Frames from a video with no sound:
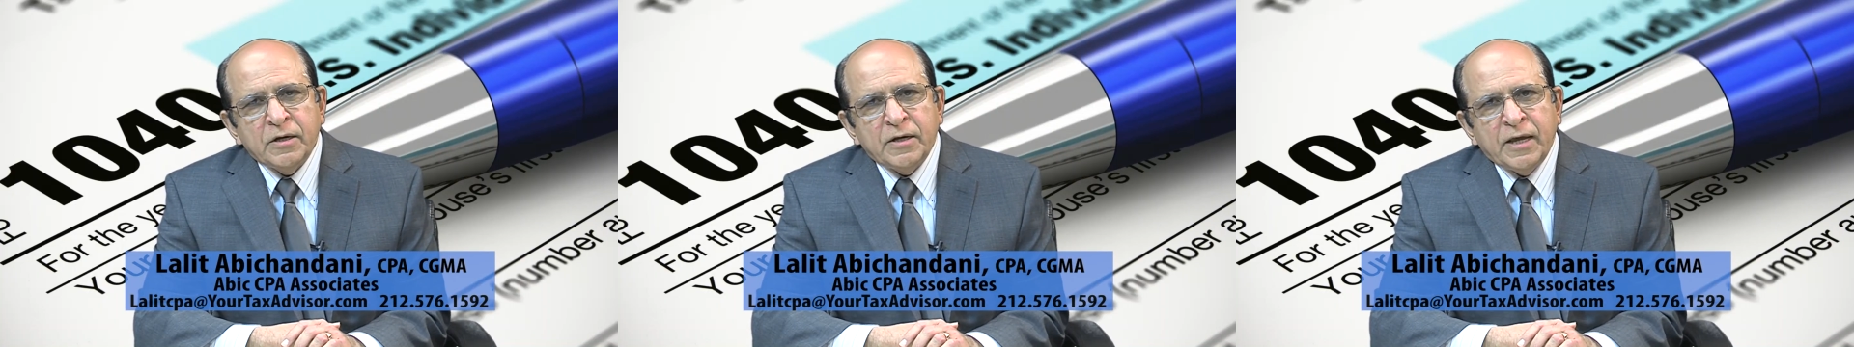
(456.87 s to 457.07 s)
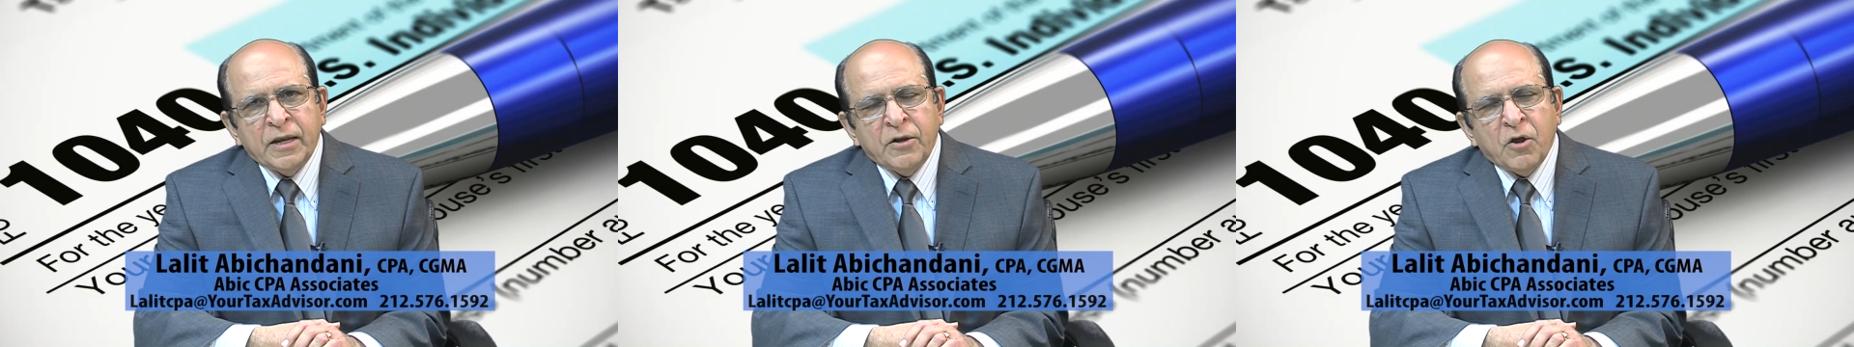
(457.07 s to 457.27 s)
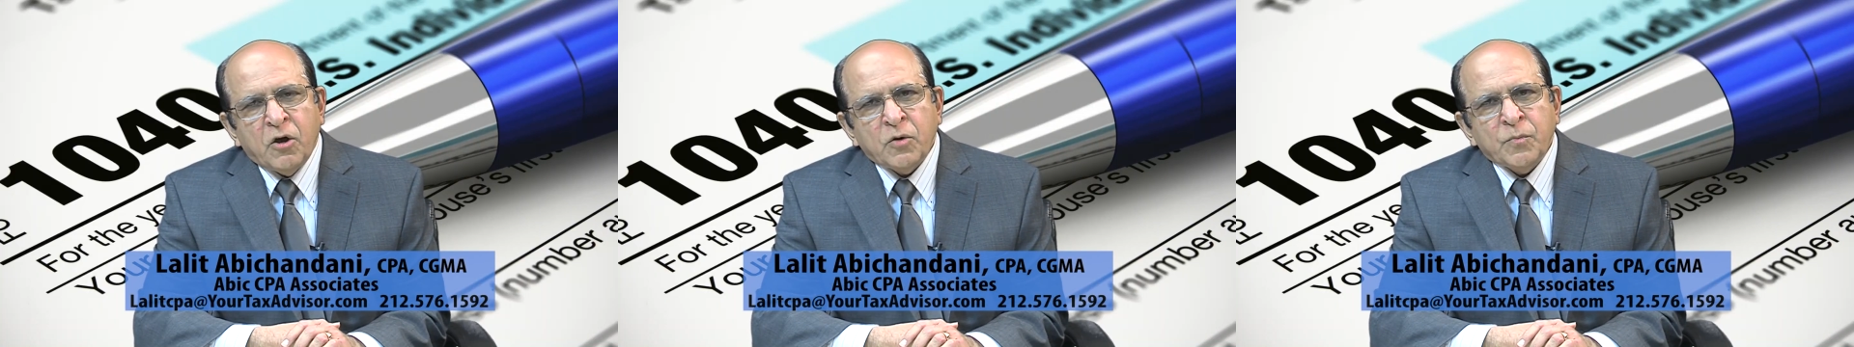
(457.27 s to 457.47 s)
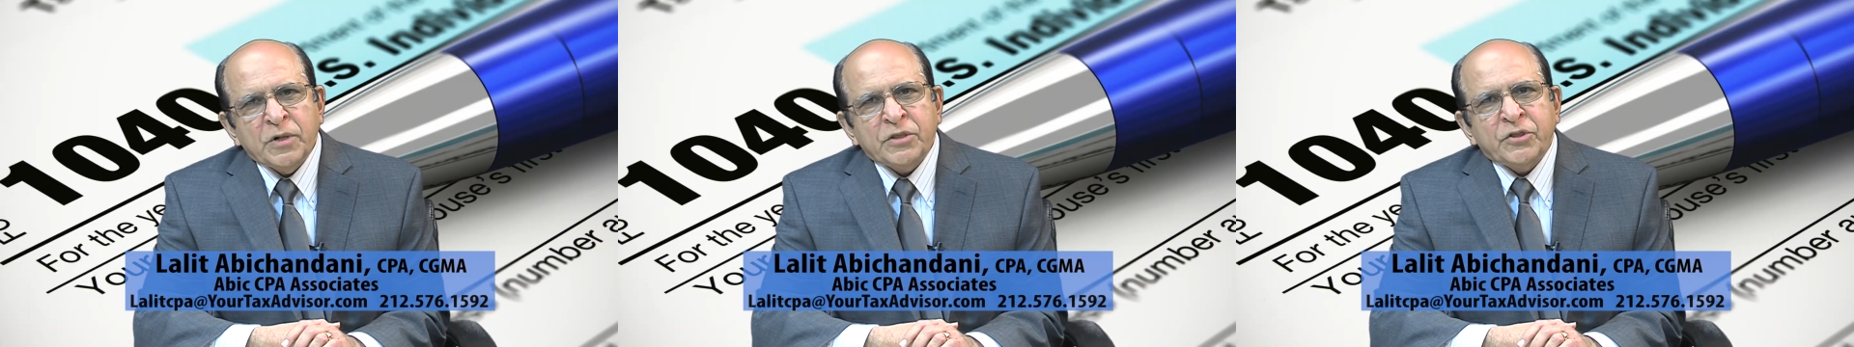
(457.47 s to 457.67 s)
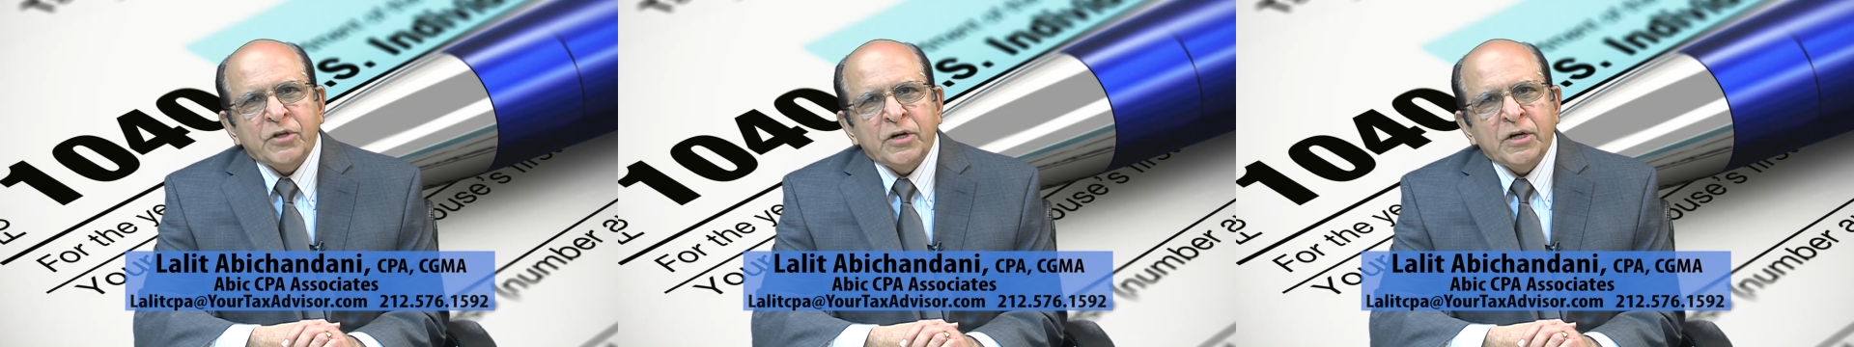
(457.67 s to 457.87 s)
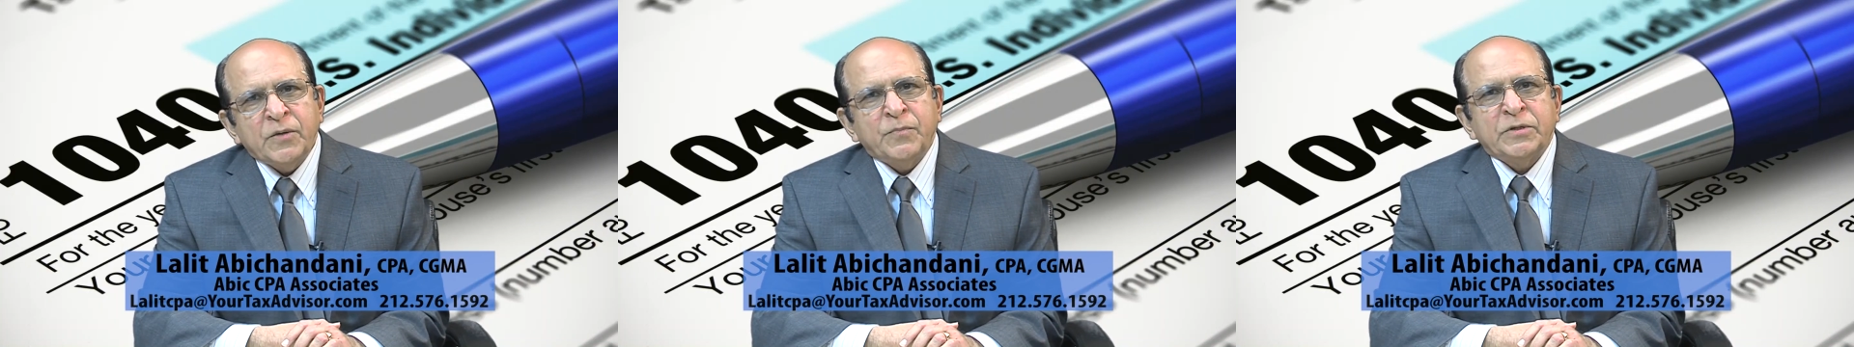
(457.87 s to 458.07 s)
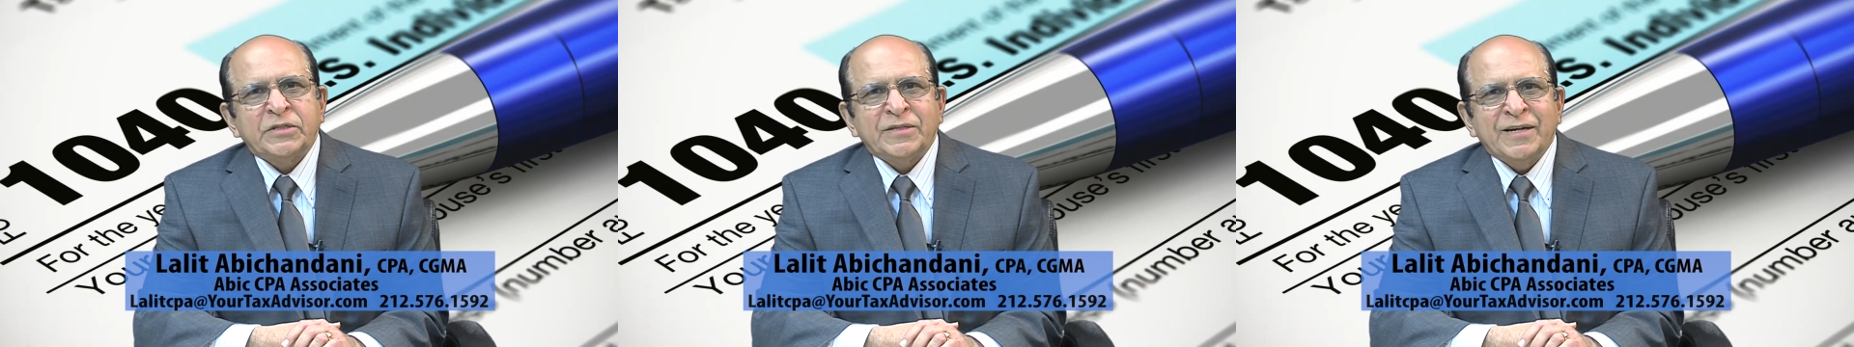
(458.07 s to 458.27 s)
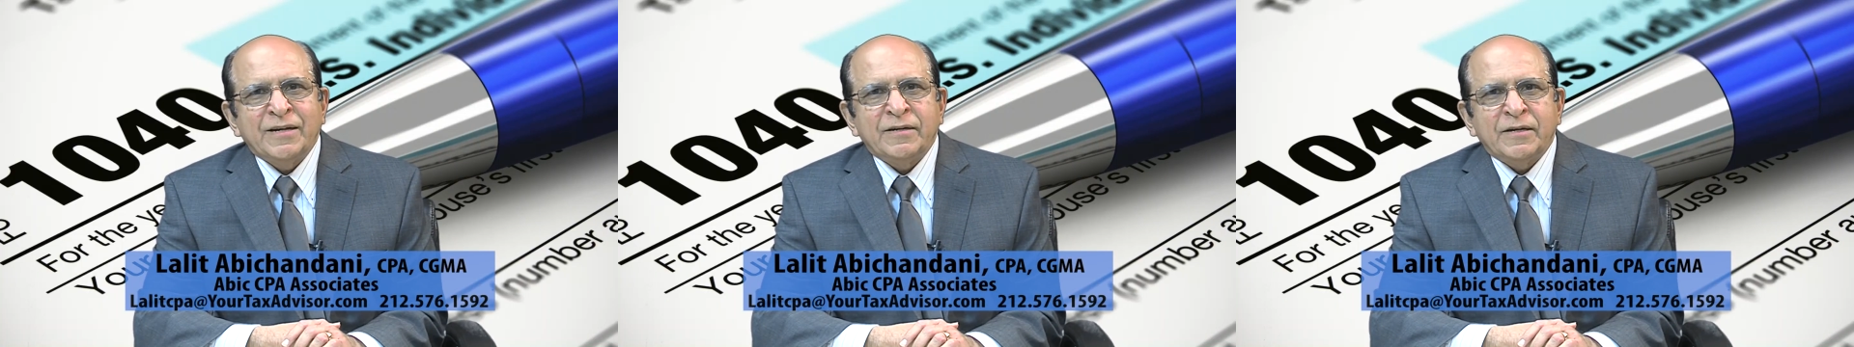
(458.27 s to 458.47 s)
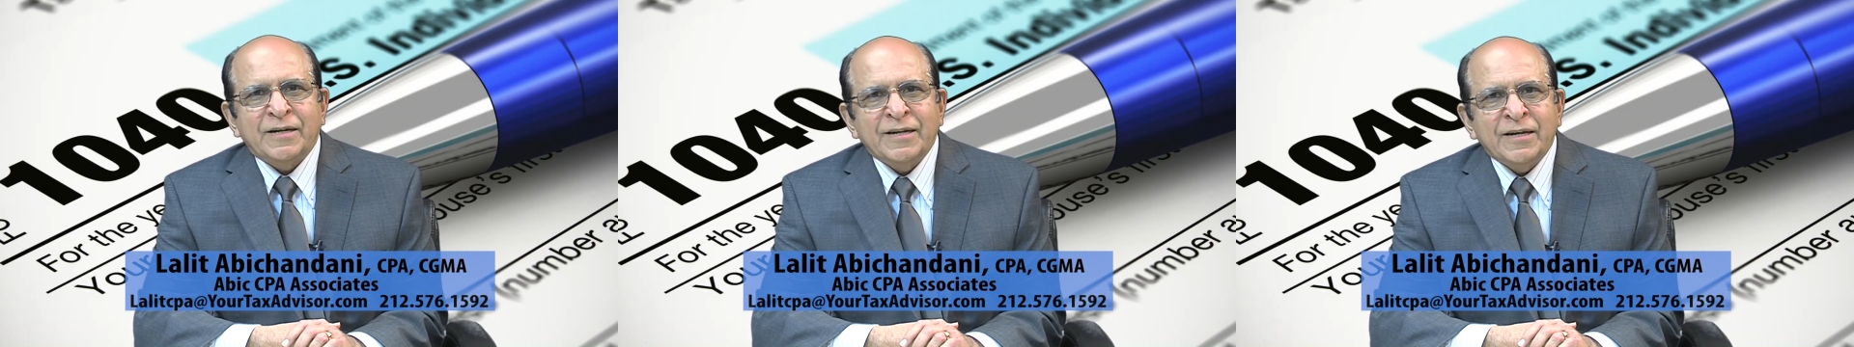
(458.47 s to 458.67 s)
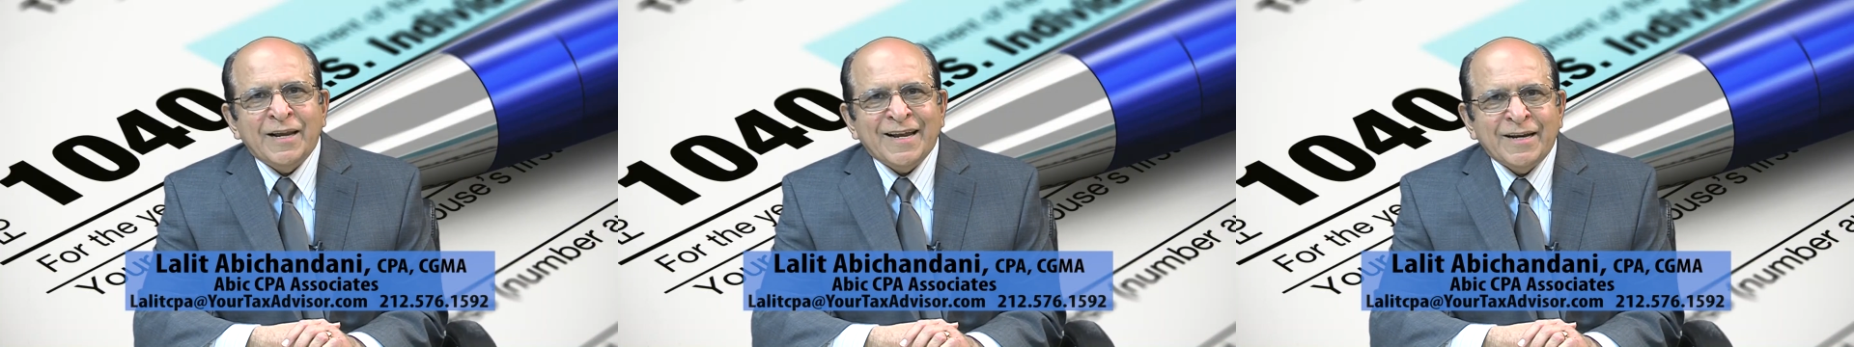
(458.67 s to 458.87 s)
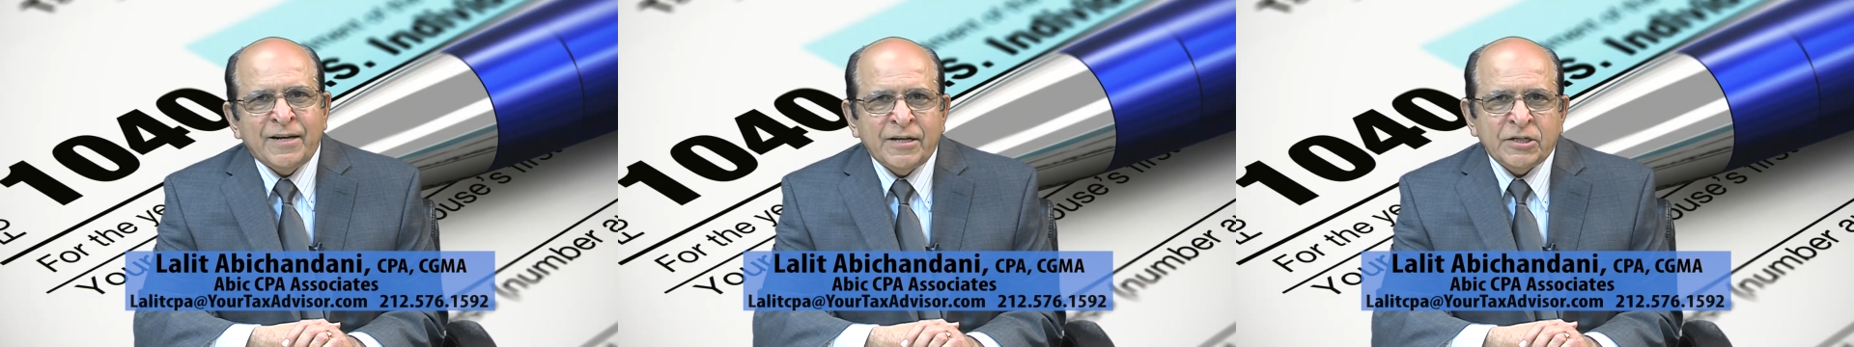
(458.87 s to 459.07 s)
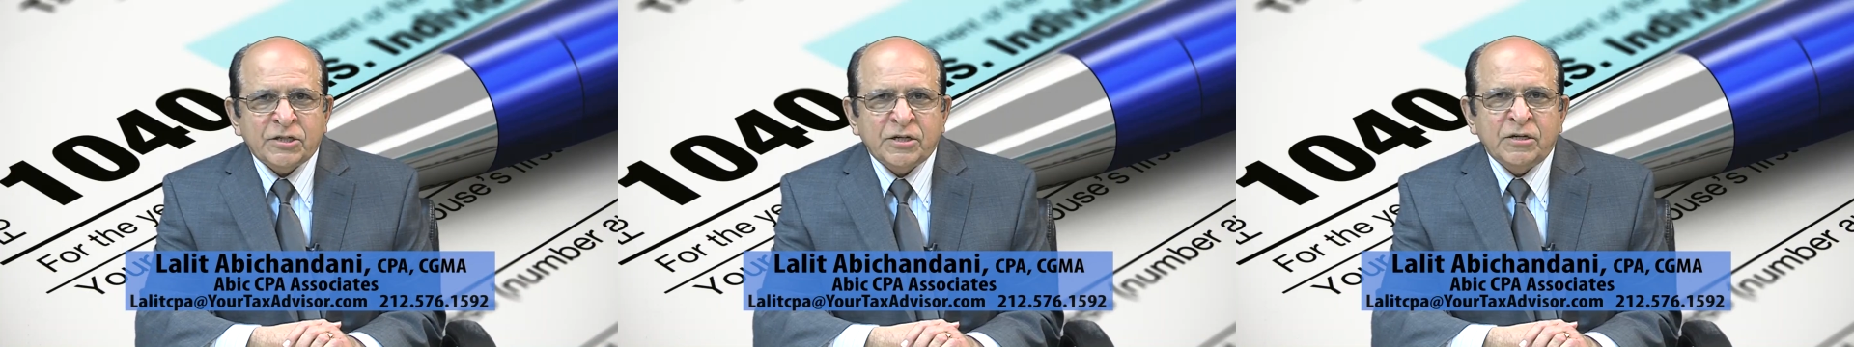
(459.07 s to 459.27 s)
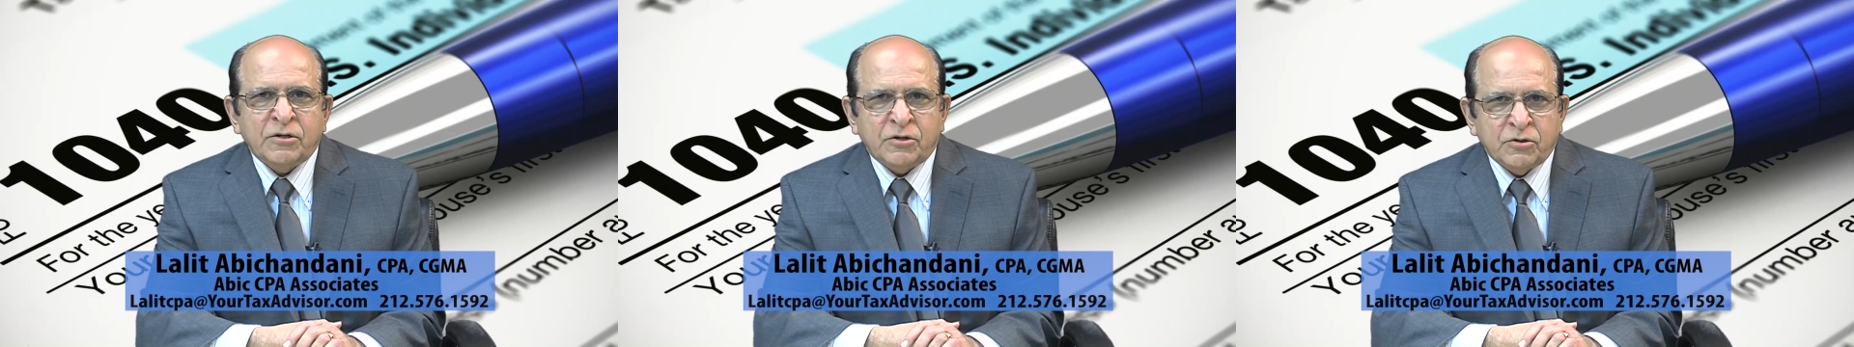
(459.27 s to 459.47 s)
a normal 30% in addition